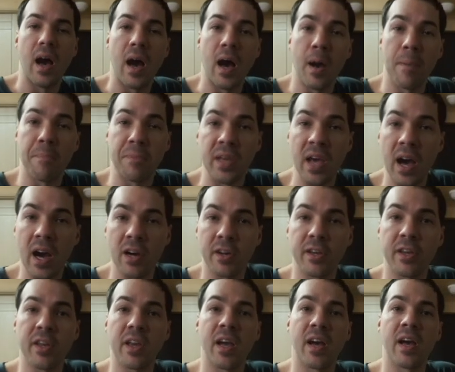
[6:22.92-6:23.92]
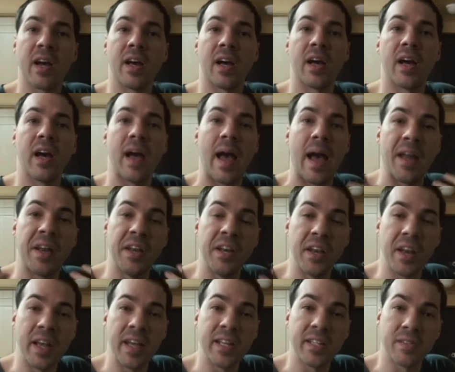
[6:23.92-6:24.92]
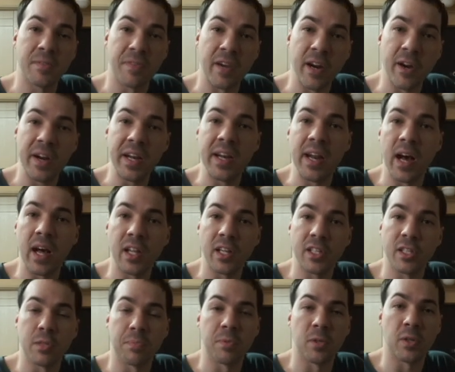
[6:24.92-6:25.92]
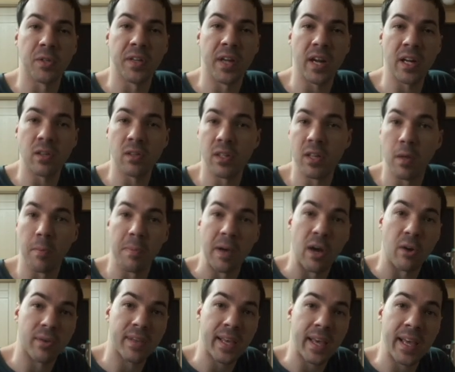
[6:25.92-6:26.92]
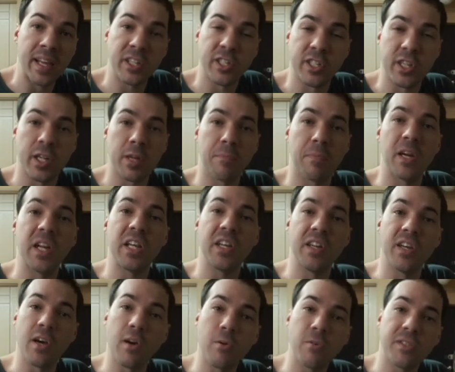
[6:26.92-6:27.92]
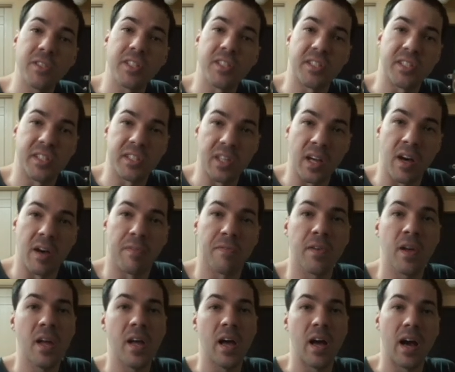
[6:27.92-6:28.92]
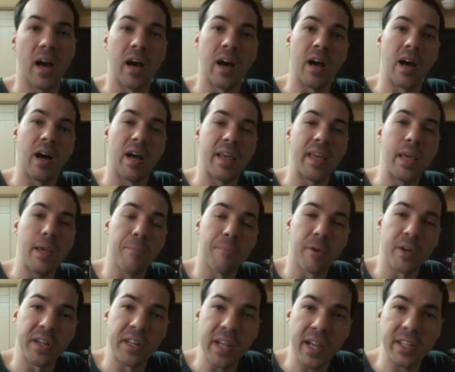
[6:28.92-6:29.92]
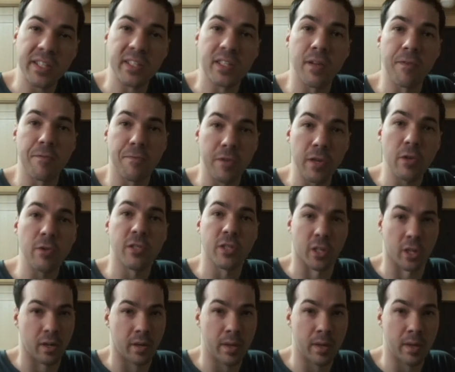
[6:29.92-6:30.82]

Byakuya is very knowledgeable not only about Kenshin, but he knows his stuff. He predicts the future.